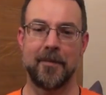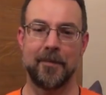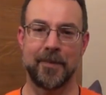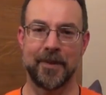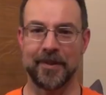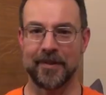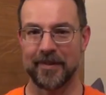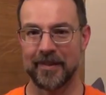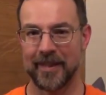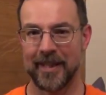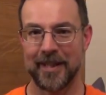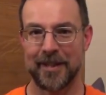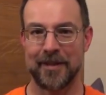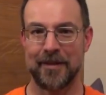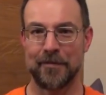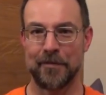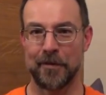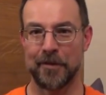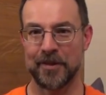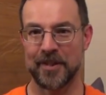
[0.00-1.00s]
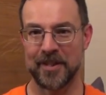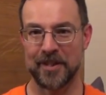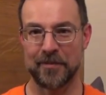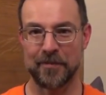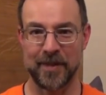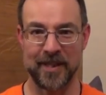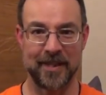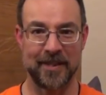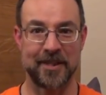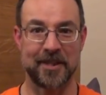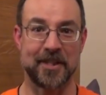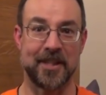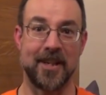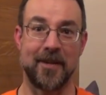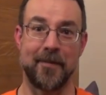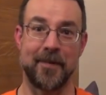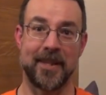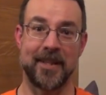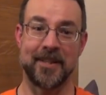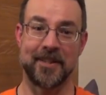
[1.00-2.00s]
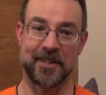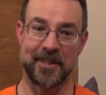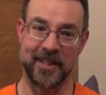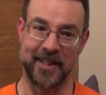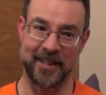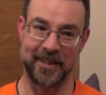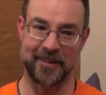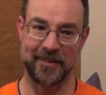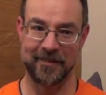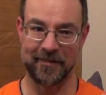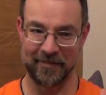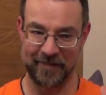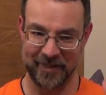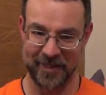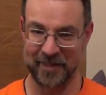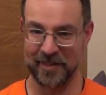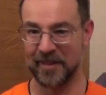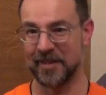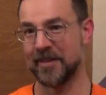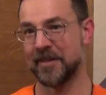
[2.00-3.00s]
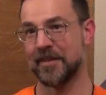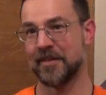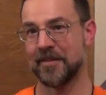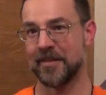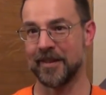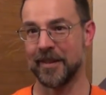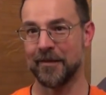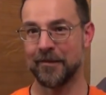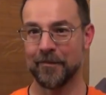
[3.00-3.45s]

but 1840 is really the time when they decide this is,